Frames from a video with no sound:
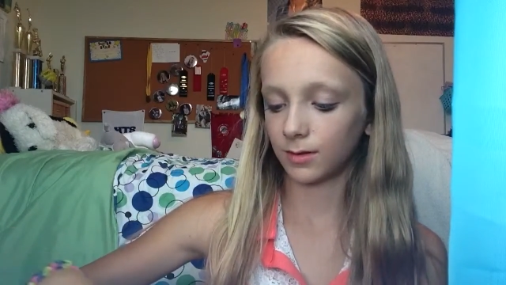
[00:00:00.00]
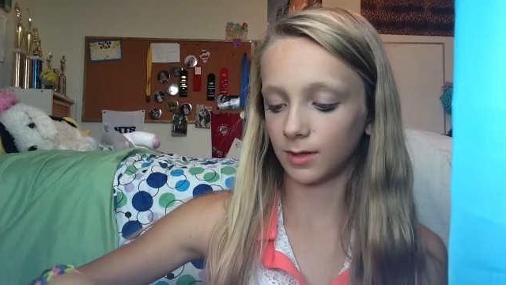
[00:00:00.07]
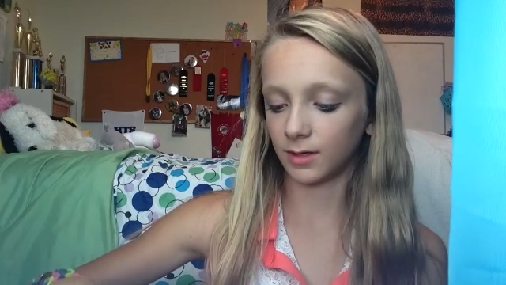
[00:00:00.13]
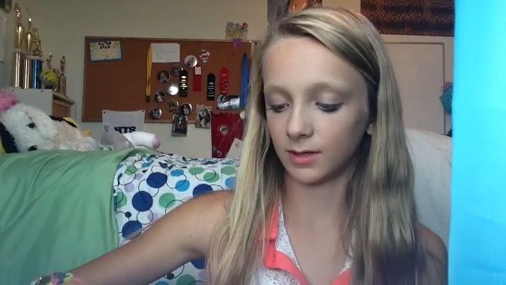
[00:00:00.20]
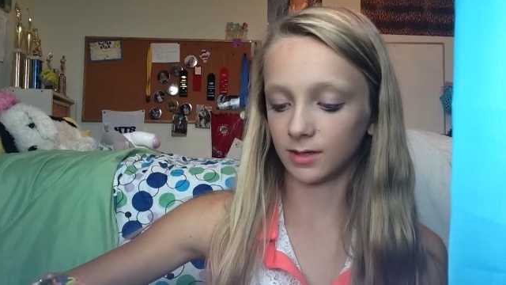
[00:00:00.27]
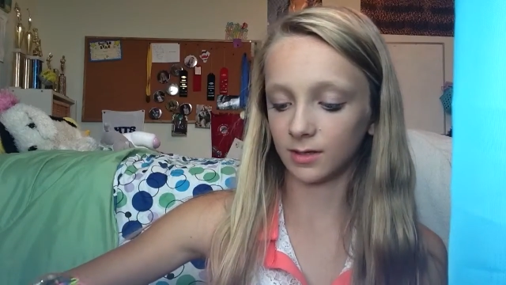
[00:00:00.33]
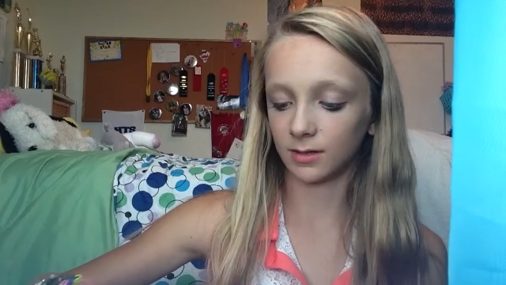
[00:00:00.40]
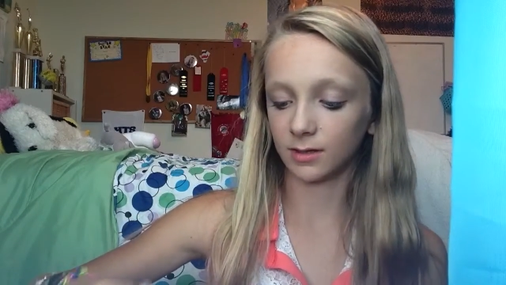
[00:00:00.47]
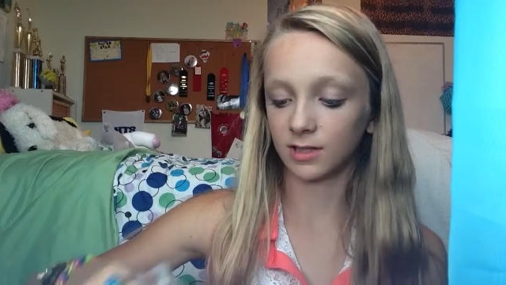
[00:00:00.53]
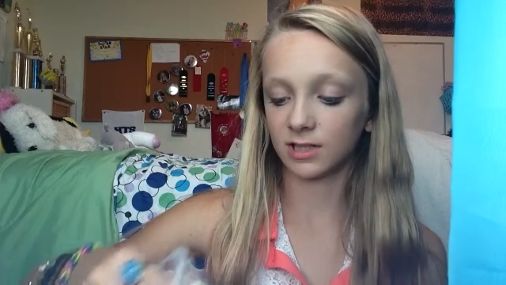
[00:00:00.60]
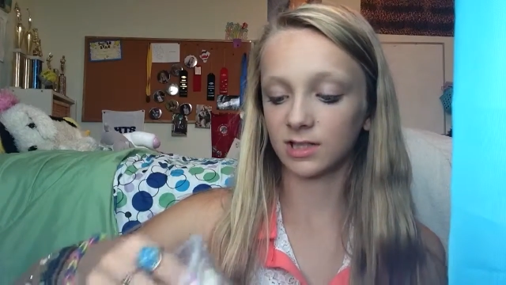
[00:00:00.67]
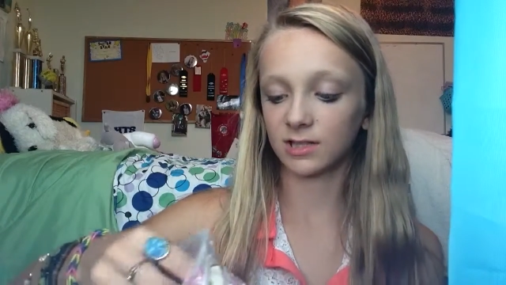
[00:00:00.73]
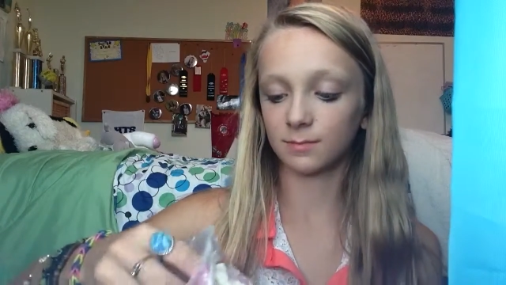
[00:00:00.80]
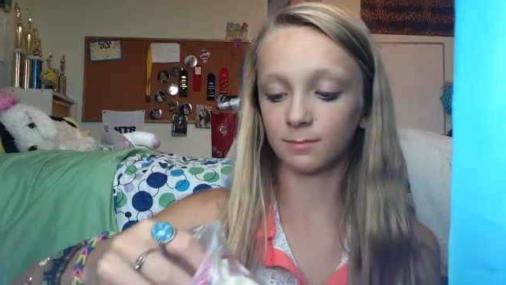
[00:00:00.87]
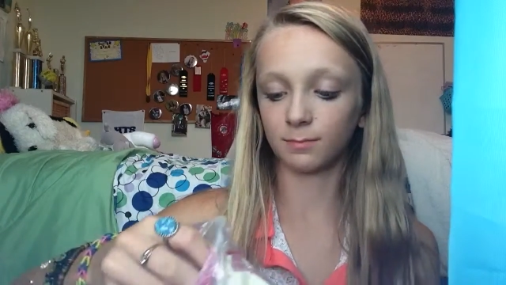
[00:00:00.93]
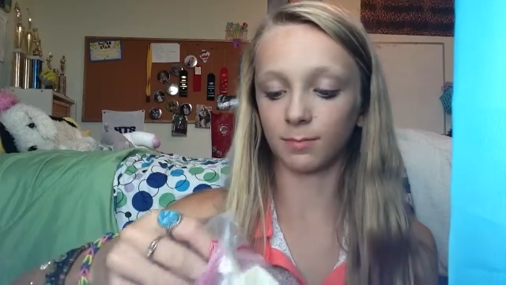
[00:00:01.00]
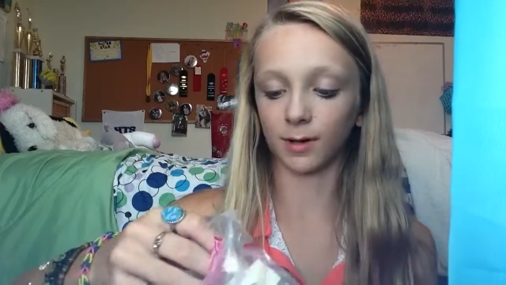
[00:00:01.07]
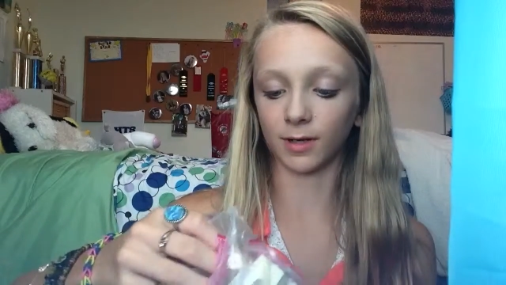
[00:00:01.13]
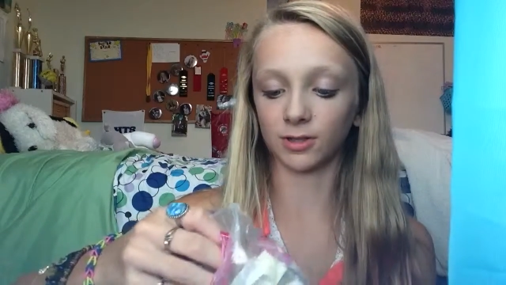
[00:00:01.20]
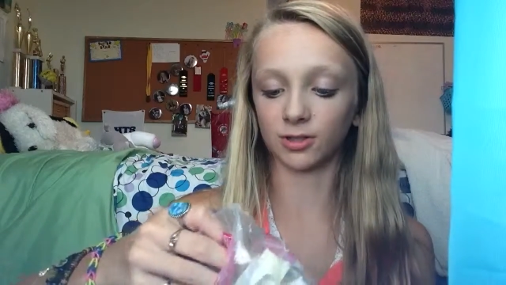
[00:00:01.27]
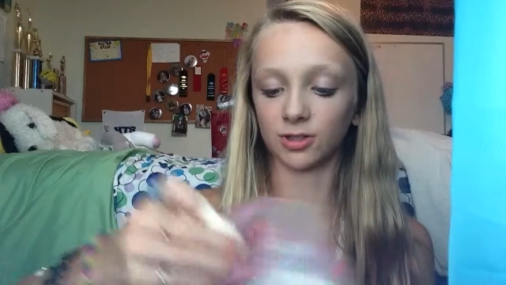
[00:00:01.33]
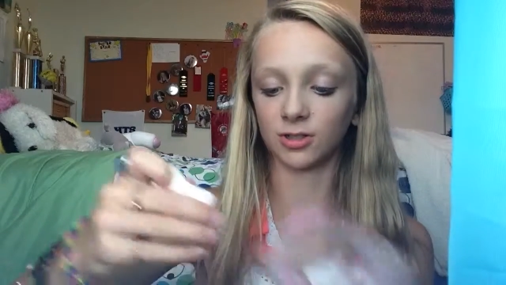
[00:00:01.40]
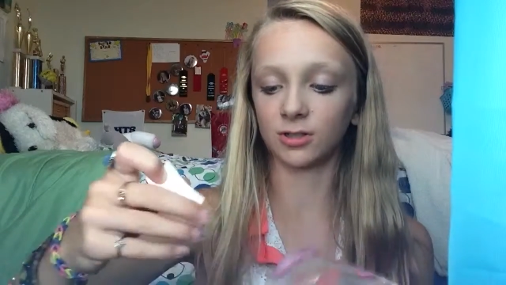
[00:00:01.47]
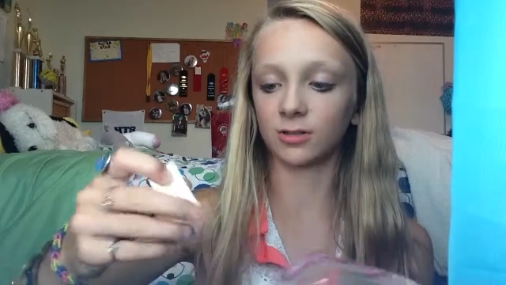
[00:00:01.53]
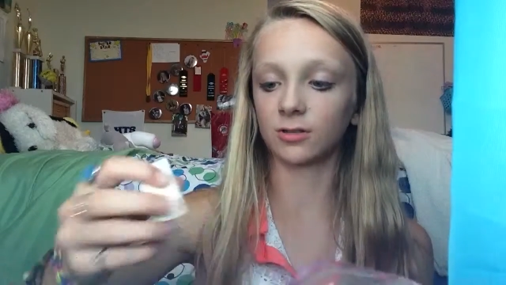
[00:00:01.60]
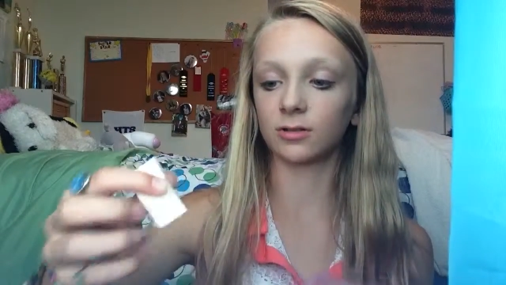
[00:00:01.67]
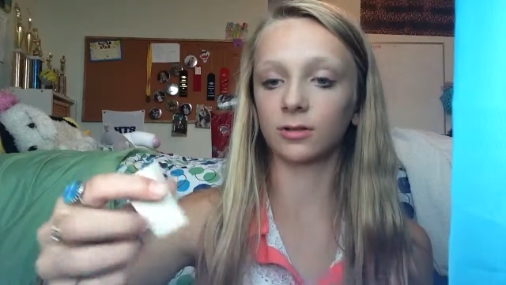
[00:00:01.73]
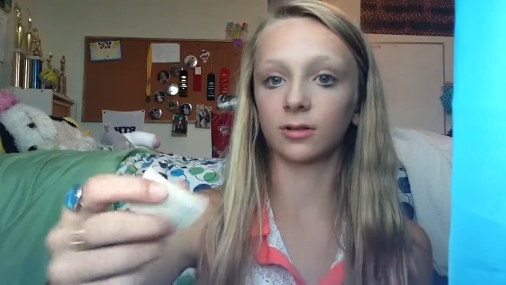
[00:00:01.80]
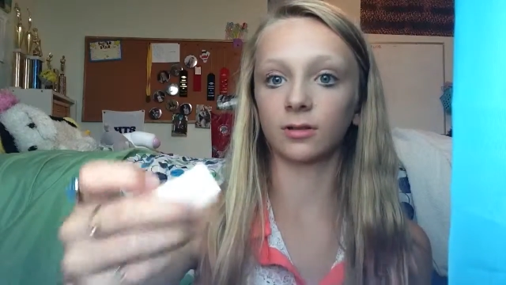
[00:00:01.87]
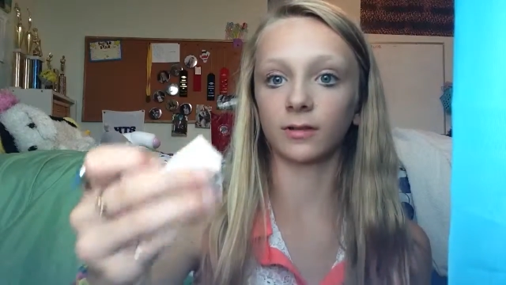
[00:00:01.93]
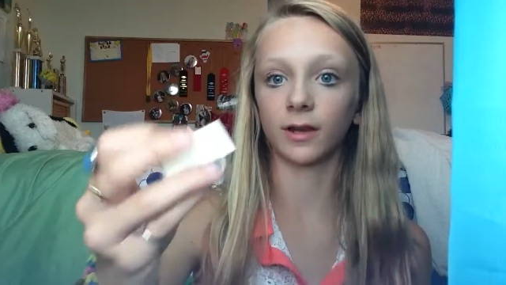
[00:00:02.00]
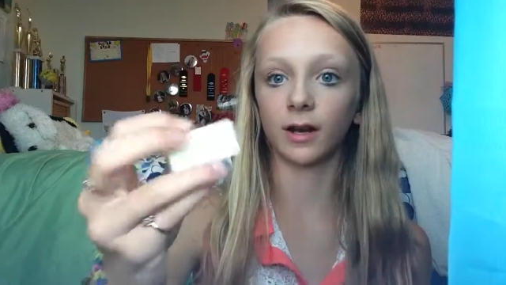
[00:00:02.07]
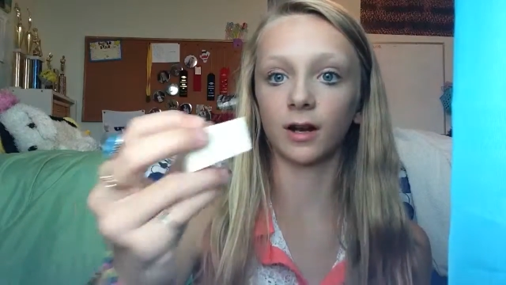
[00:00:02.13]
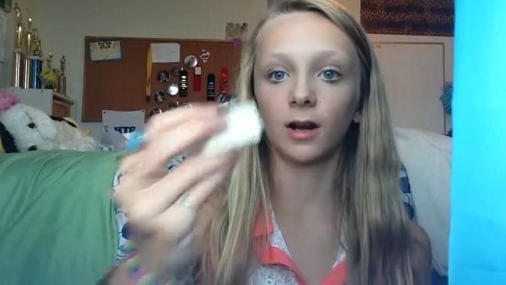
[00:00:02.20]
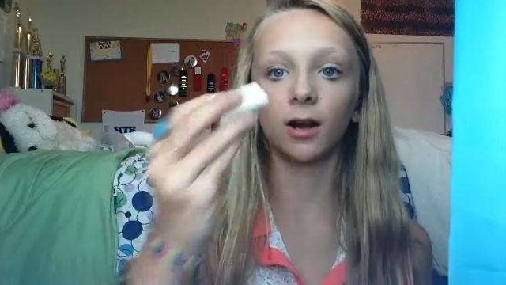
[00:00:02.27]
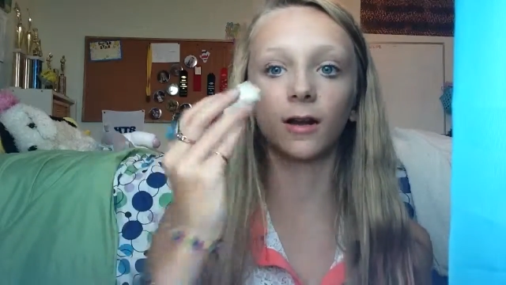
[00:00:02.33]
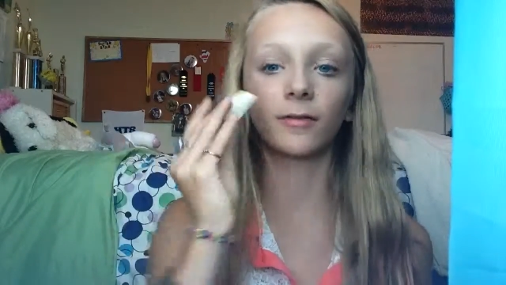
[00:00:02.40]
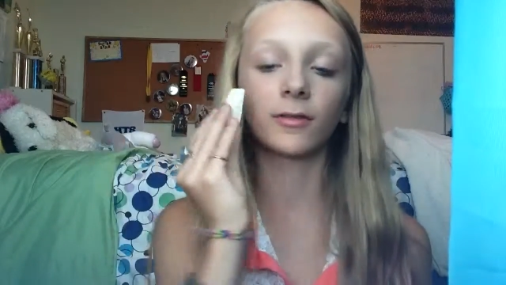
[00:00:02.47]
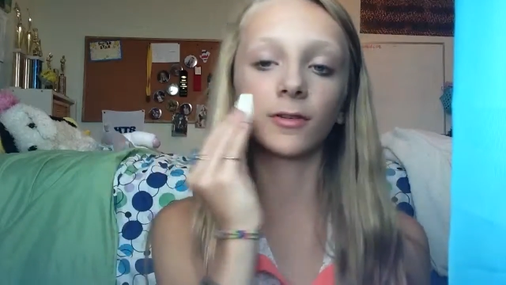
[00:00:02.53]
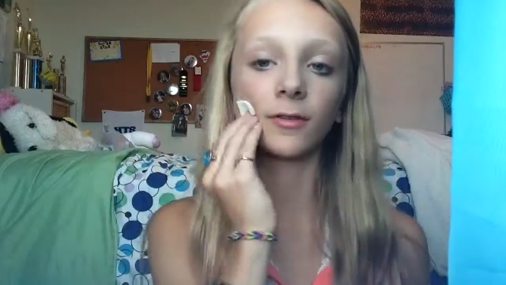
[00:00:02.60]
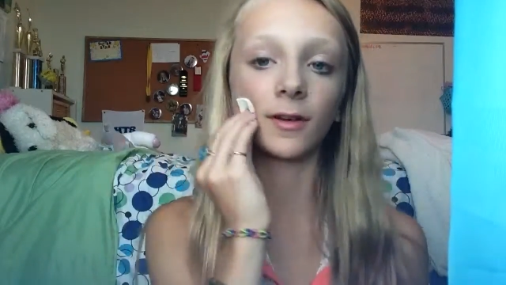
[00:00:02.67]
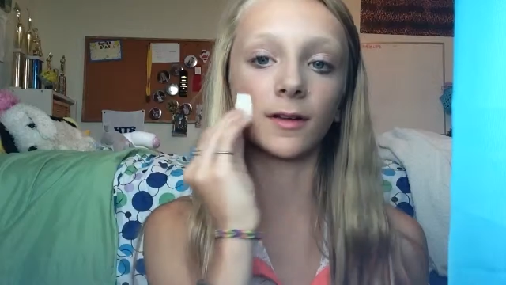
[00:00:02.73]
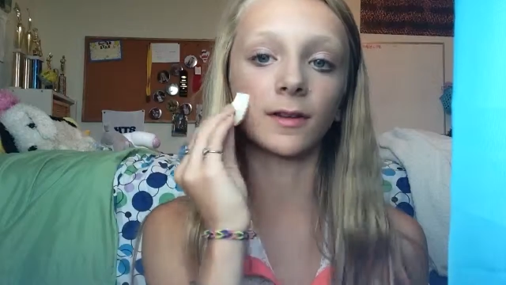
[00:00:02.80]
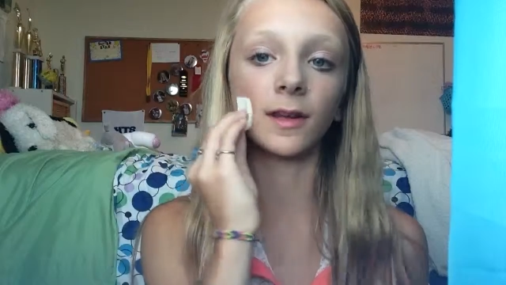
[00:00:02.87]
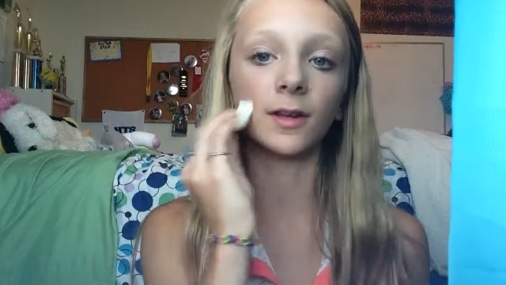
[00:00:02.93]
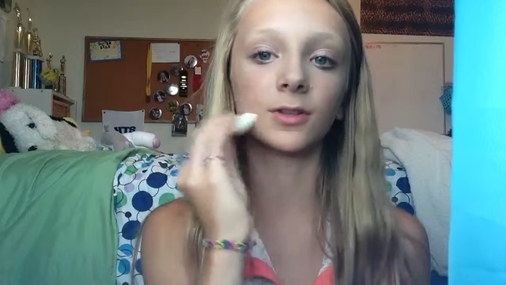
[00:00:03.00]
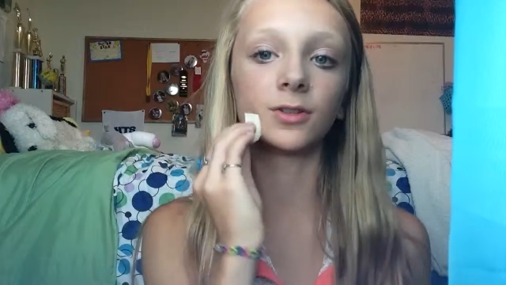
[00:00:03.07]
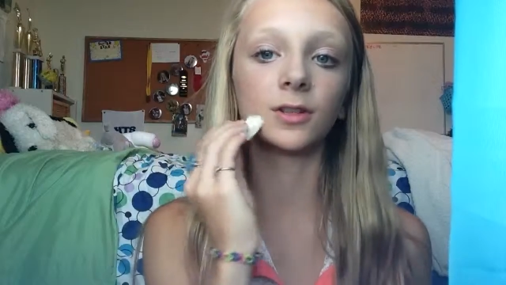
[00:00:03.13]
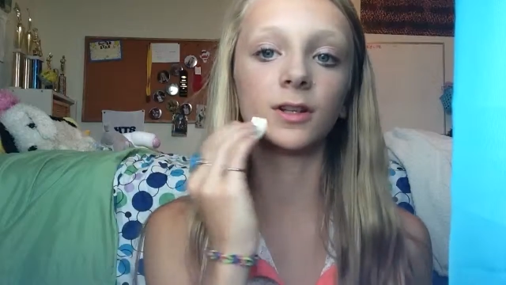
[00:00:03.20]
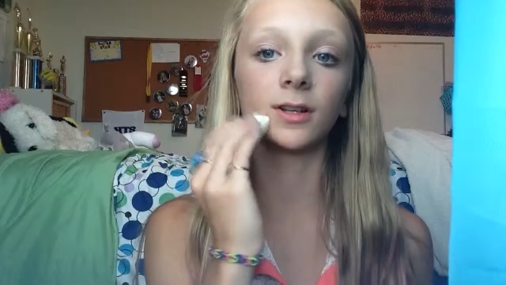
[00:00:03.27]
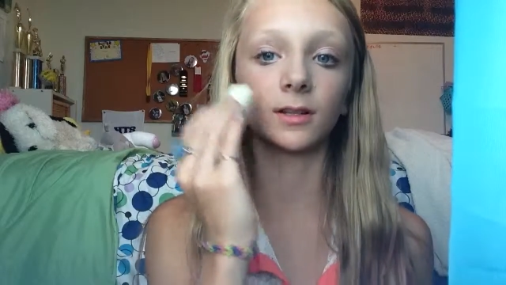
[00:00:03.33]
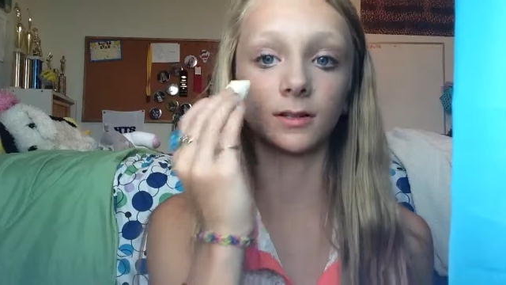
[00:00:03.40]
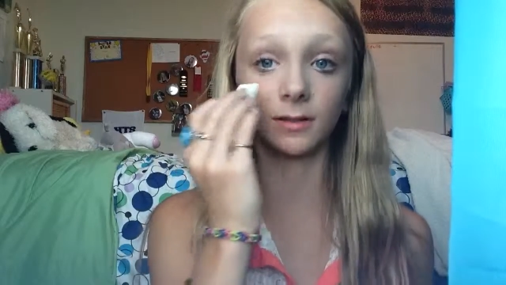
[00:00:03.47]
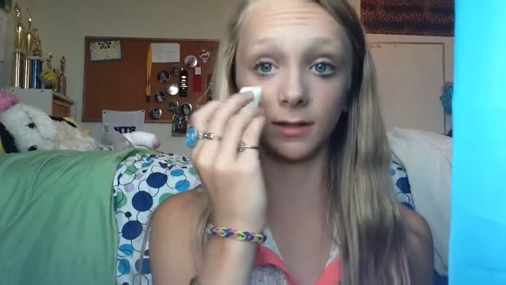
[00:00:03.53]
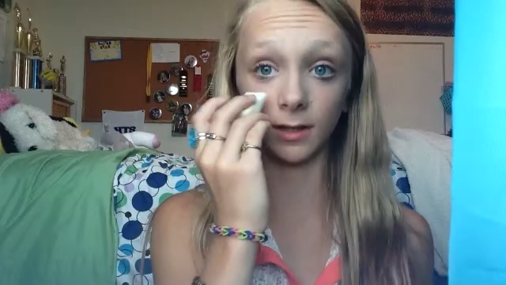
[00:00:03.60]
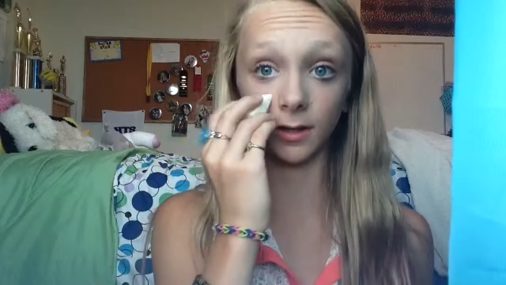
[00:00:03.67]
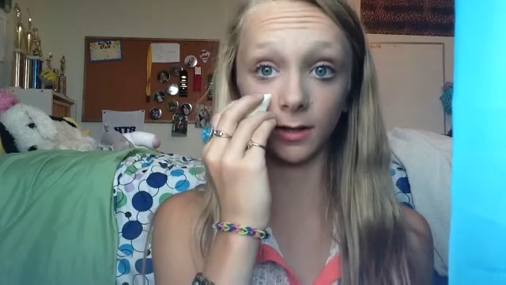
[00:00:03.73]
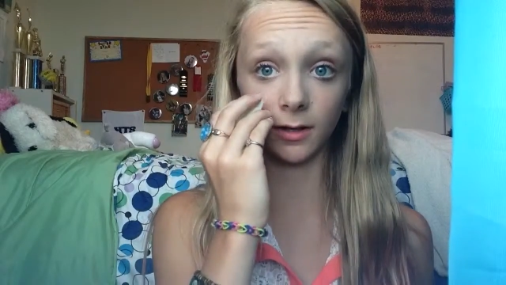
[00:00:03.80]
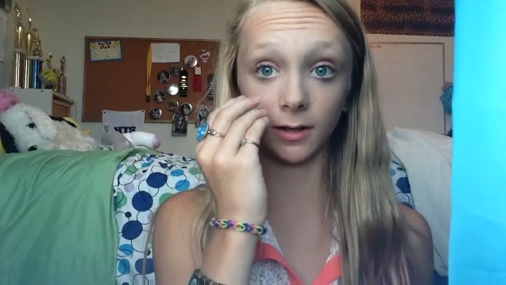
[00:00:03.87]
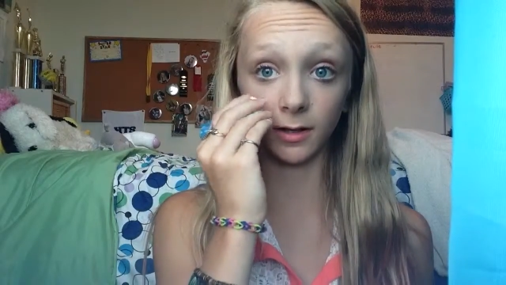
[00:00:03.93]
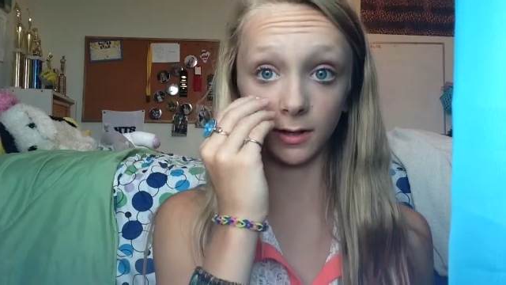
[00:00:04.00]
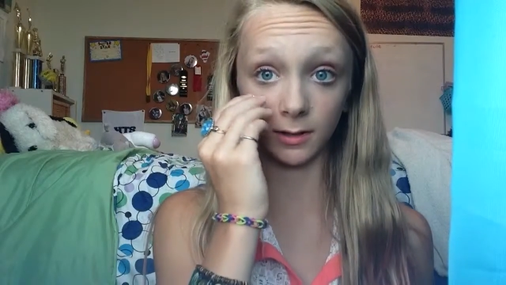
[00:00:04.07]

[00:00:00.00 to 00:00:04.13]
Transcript: these sponges that I got for foundation and concealer.